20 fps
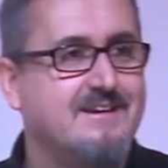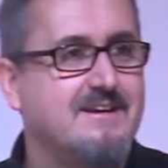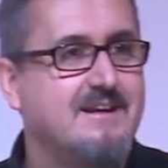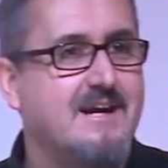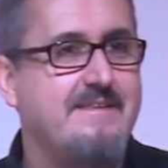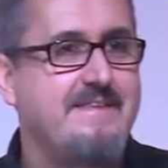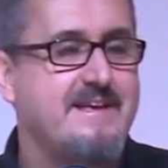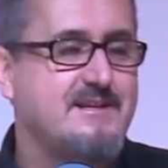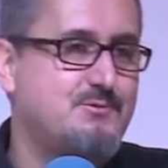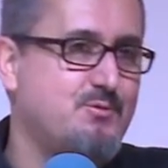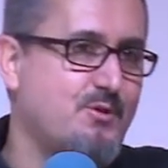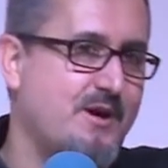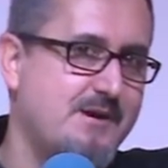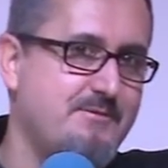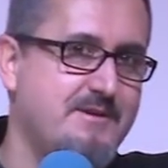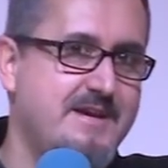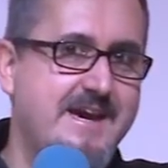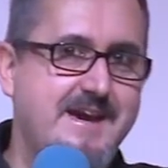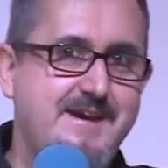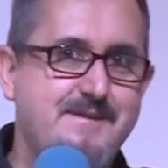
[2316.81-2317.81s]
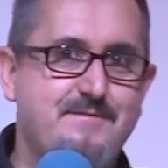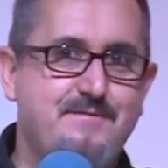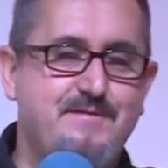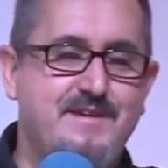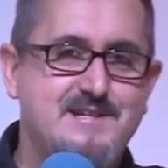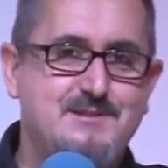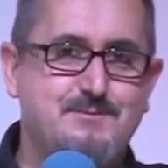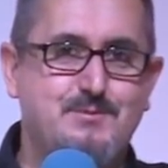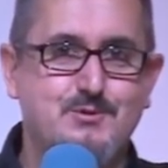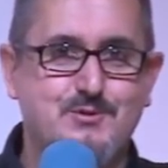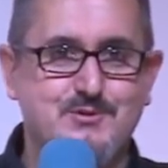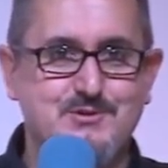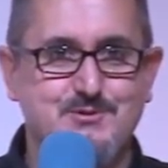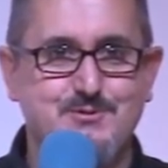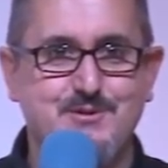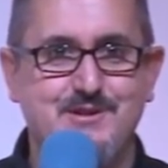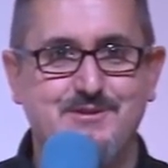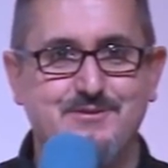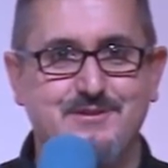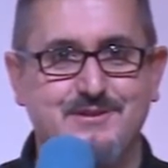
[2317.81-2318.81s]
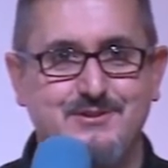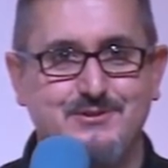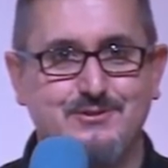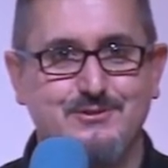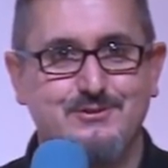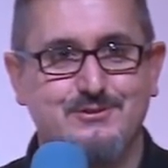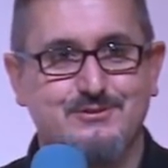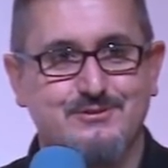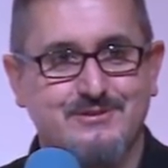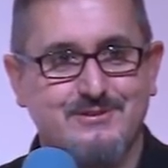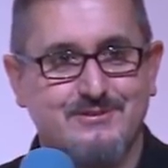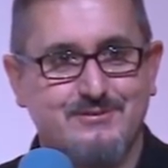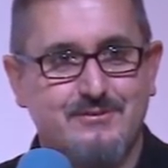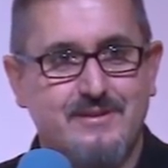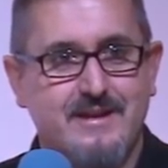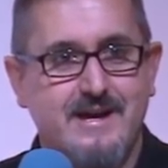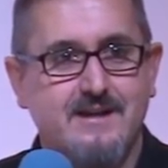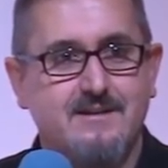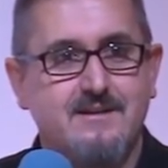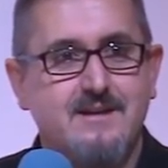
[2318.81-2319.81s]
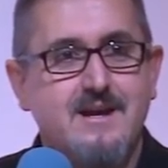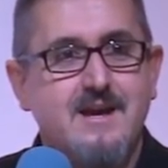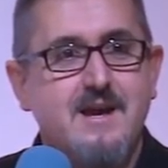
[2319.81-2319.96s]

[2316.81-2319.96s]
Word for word: And that's why we have Facebook and Twitter and Google and all that.